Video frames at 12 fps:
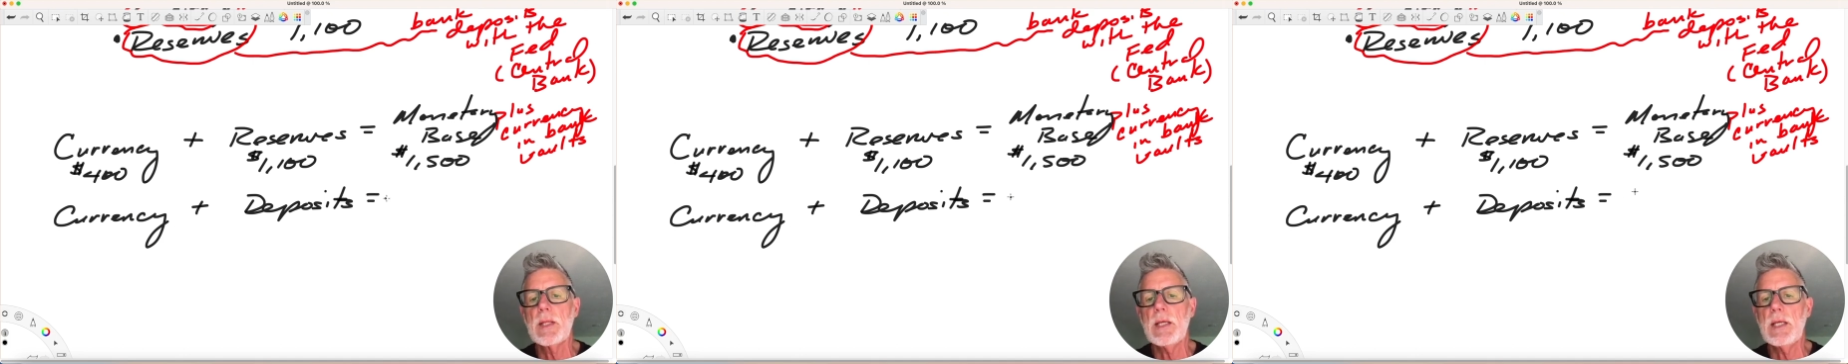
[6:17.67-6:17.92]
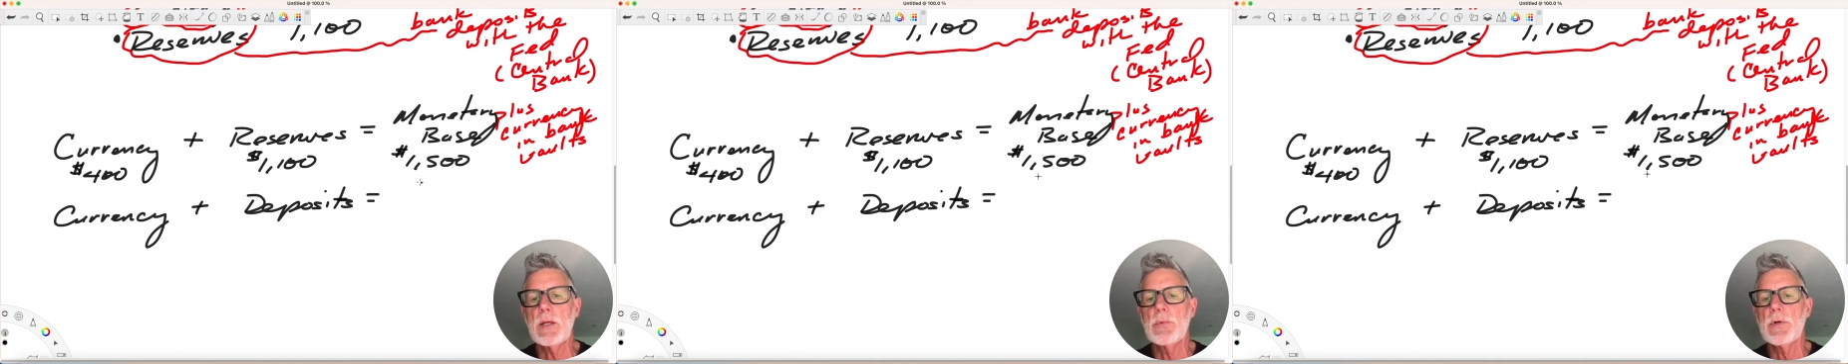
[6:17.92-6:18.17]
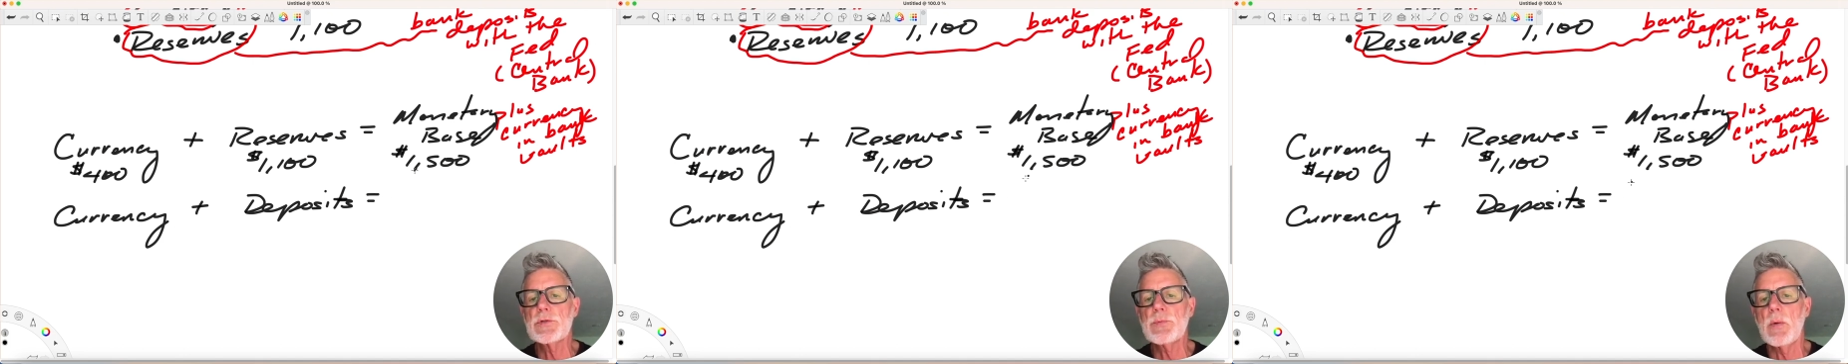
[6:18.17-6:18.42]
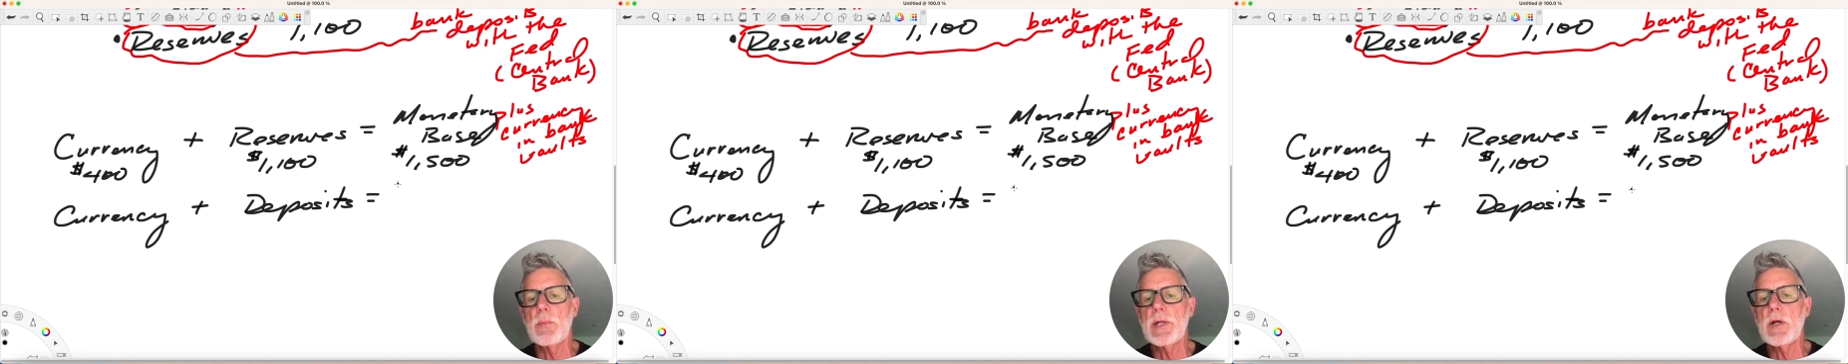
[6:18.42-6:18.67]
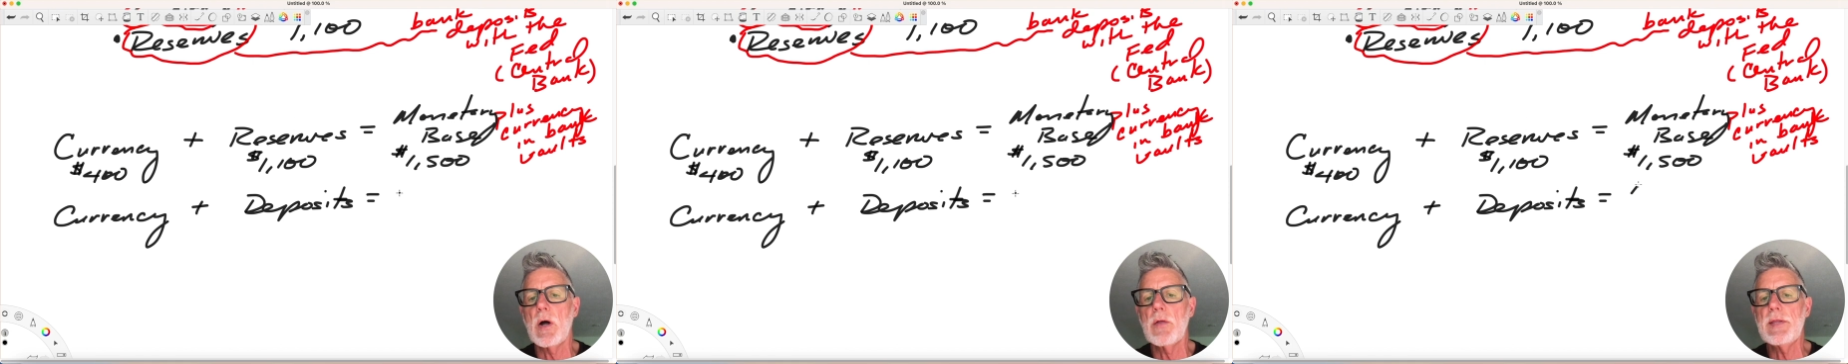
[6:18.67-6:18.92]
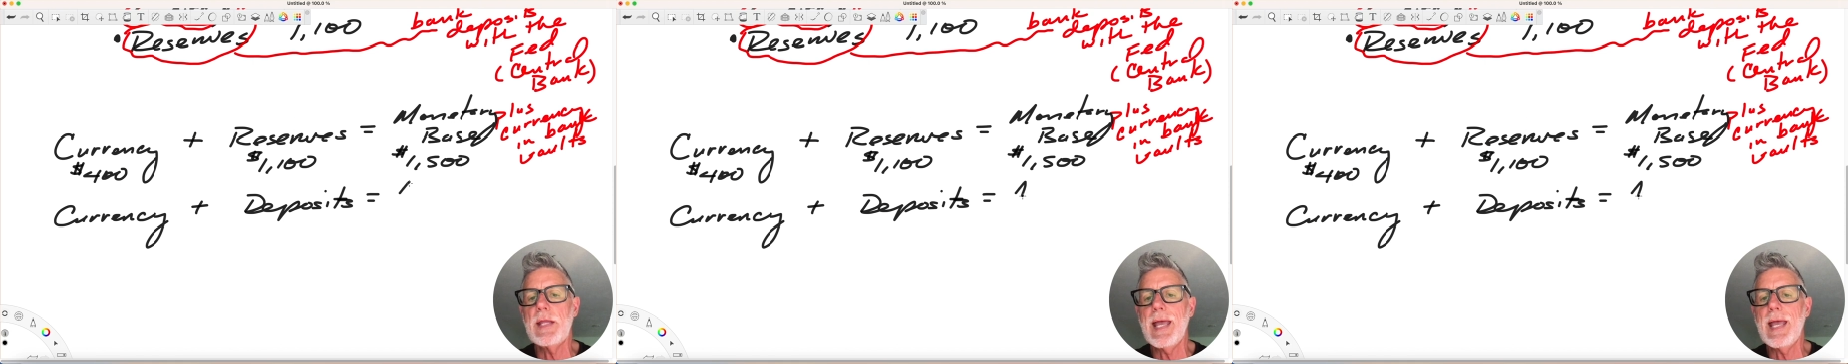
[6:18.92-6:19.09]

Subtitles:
equals what we call the